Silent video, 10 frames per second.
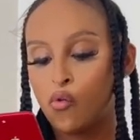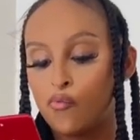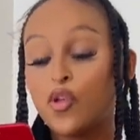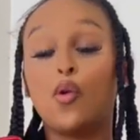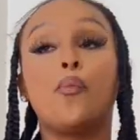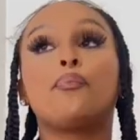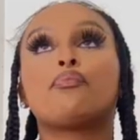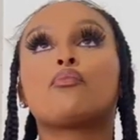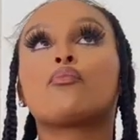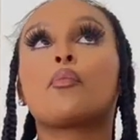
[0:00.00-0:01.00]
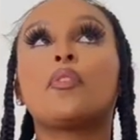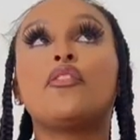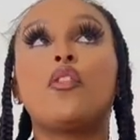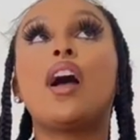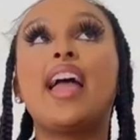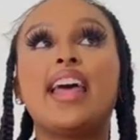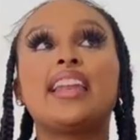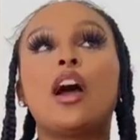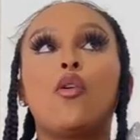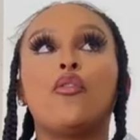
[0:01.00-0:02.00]
no, before I had
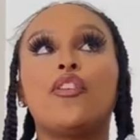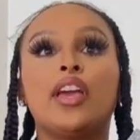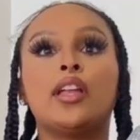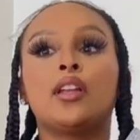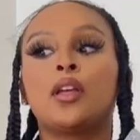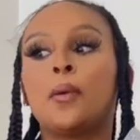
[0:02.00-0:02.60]
an outfit,